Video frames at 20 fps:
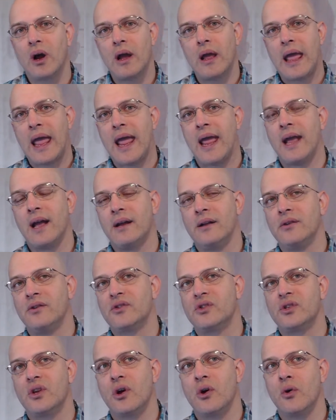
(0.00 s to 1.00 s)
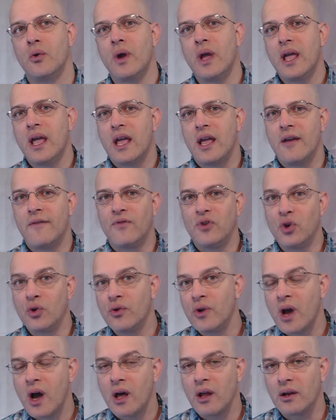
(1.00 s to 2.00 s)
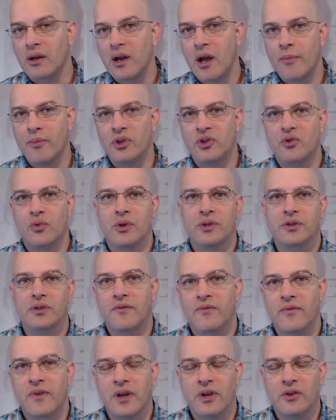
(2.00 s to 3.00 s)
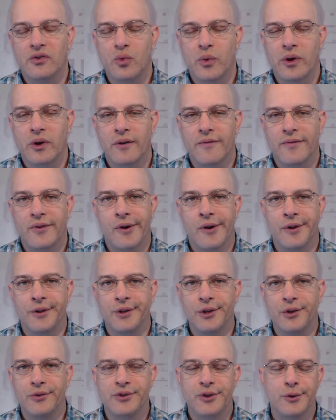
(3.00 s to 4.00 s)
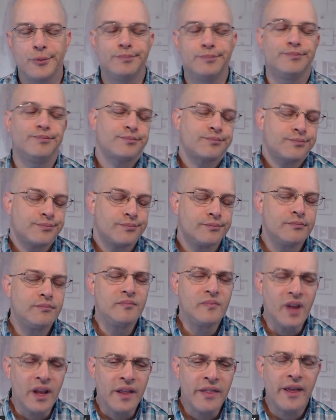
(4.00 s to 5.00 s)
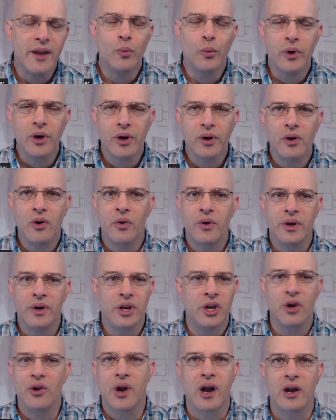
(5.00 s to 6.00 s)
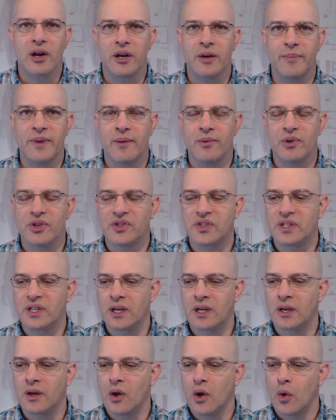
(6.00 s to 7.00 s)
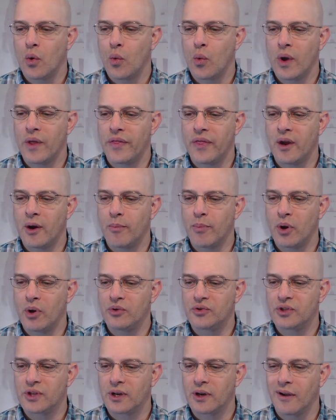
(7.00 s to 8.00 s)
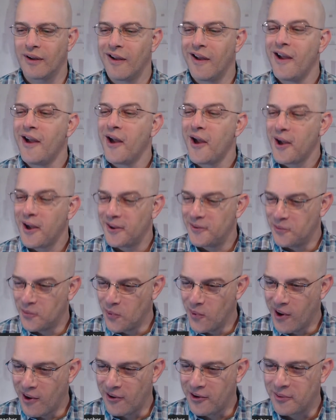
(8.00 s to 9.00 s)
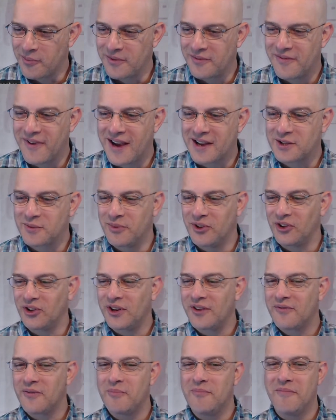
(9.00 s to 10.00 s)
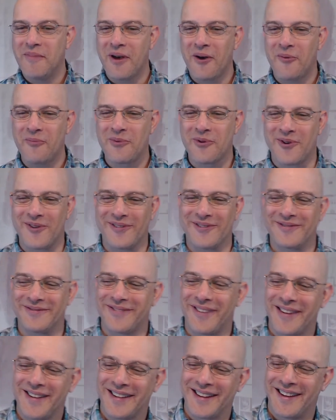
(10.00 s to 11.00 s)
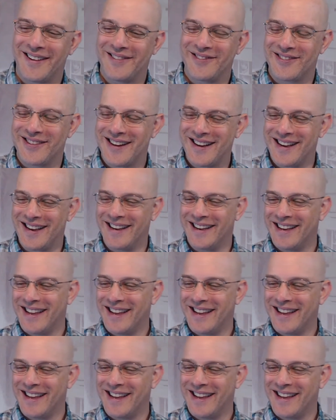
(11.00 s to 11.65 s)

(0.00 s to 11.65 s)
And so if you're not coming to us via Twitter, if you're on YouTube, then you're not going to be able to see what they're posting. And welcome Infactability from Melbourne. All right.